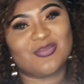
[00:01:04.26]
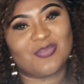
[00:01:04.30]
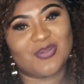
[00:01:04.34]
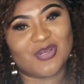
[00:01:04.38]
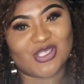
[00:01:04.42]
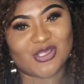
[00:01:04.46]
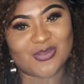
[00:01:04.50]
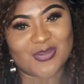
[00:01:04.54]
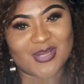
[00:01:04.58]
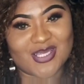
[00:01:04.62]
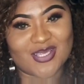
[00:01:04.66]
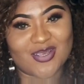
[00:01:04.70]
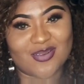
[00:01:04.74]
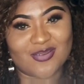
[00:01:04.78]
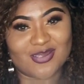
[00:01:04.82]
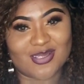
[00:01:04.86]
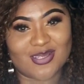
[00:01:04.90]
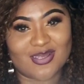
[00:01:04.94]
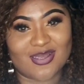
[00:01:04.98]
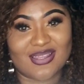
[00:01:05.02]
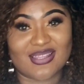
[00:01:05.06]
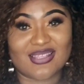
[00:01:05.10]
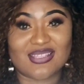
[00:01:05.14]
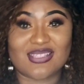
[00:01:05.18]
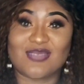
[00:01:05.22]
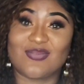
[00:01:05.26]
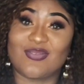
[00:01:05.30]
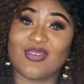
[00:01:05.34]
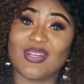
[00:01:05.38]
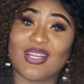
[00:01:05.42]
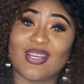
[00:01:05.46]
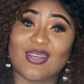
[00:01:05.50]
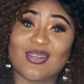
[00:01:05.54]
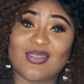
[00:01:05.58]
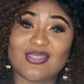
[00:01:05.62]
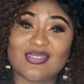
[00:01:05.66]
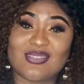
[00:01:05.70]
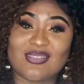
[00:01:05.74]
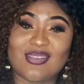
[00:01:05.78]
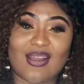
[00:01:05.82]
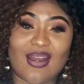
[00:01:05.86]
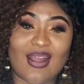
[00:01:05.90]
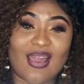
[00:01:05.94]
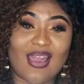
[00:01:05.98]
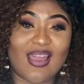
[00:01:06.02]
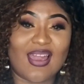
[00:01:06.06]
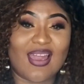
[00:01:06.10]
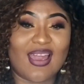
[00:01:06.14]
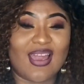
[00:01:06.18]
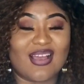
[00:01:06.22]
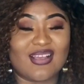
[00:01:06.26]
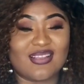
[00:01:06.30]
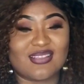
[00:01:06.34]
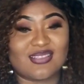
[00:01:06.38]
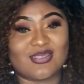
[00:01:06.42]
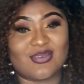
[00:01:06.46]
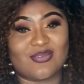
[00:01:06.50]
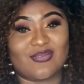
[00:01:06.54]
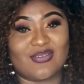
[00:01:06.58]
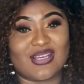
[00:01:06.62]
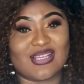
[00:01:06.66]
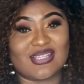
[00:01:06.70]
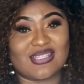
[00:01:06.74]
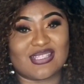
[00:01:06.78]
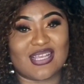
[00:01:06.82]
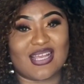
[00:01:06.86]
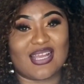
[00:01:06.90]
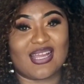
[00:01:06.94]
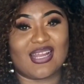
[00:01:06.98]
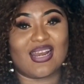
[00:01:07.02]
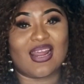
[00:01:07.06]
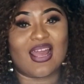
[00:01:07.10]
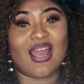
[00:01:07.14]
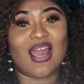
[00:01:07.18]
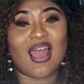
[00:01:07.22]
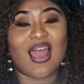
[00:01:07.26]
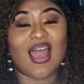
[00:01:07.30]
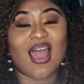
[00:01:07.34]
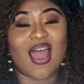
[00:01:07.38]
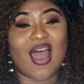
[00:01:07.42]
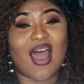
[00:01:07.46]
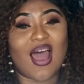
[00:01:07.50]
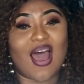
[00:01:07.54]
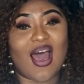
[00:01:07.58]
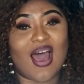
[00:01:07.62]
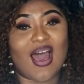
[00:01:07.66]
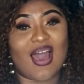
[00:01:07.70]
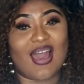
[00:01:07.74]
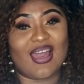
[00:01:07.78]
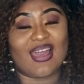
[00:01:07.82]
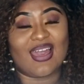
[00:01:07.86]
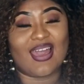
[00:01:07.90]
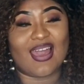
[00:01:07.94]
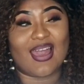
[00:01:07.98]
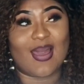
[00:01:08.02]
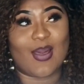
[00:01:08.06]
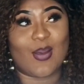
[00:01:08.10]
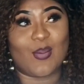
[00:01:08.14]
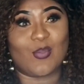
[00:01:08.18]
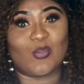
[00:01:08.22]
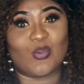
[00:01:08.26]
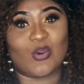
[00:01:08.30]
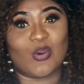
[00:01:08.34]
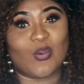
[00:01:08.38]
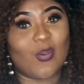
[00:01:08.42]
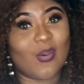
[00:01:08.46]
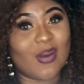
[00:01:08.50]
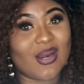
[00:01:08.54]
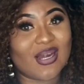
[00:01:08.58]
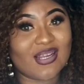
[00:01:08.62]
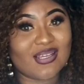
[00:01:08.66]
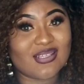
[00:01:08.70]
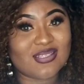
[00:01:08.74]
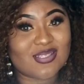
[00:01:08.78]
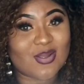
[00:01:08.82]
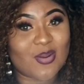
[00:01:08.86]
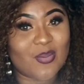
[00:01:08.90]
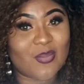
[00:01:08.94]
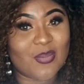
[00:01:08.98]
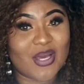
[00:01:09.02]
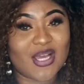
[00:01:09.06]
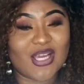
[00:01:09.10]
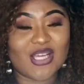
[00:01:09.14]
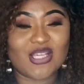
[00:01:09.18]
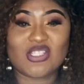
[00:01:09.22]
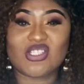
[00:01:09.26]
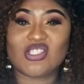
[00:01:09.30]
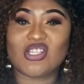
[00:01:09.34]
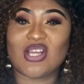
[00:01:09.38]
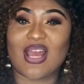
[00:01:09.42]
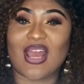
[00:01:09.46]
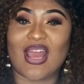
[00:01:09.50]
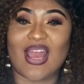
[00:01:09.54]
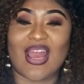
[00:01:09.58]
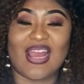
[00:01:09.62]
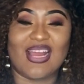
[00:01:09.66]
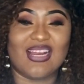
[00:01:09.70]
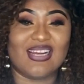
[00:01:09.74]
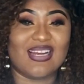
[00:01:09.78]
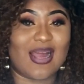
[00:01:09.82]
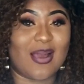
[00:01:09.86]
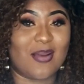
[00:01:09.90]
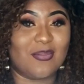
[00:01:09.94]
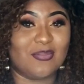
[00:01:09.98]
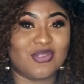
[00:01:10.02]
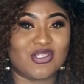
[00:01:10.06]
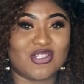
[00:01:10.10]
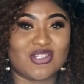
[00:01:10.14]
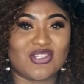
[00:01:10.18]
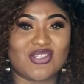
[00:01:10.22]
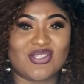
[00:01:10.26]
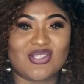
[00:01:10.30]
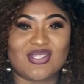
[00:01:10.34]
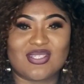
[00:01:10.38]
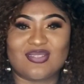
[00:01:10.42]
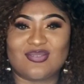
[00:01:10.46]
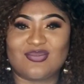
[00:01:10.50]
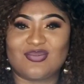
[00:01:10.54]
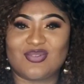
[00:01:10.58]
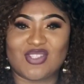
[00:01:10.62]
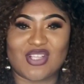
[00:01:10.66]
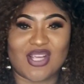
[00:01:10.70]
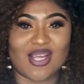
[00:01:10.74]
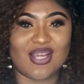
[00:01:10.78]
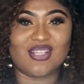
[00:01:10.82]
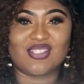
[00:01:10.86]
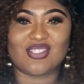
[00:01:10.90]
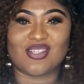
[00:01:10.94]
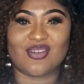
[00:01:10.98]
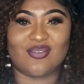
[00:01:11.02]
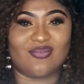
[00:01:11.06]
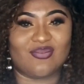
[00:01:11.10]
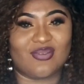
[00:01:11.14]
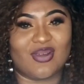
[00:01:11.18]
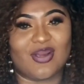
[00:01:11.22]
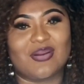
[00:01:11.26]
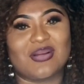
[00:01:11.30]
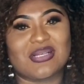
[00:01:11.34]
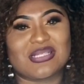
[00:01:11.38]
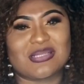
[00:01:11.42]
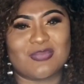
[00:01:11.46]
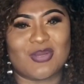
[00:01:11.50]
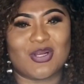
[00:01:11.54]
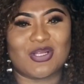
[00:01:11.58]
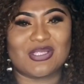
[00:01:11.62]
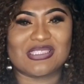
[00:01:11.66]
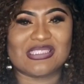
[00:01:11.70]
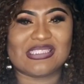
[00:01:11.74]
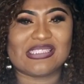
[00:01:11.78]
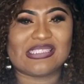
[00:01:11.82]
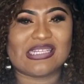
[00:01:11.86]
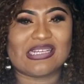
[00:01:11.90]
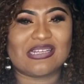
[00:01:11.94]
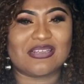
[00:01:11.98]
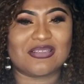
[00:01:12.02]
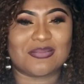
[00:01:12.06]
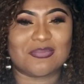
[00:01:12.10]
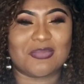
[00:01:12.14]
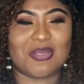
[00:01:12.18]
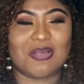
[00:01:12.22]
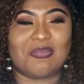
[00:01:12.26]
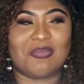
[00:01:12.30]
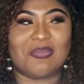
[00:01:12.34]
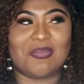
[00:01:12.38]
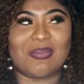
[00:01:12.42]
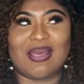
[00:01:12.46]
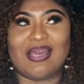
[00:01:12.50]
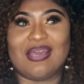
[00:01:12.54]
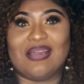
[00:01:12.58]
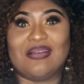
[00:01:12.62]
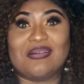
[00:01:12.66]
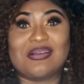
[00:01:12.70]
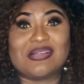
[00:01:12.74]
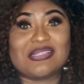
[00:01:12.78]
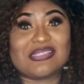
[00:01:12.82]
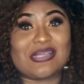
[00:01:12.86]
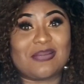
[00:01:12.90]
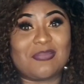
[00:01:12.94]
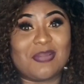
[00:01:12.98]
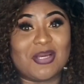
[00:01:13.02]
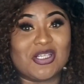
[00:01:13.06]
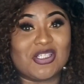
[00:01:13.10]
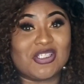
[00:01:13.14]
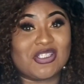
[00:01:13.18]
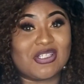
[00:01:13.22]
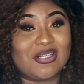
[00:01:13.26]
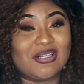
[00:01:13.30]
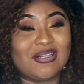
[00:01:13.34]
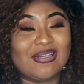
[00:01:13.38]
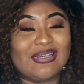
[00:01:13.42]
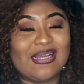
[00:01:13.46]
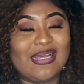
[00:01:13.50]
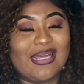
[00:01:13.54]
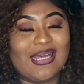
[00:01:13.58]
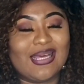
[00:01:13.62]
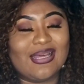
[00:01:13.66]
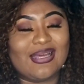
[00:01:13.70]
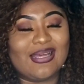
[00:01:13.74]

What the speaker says: to push myself to do these videos today, hence the reason I am recording so much, and I'm just changing very small details, maybe my earrings and my shirt.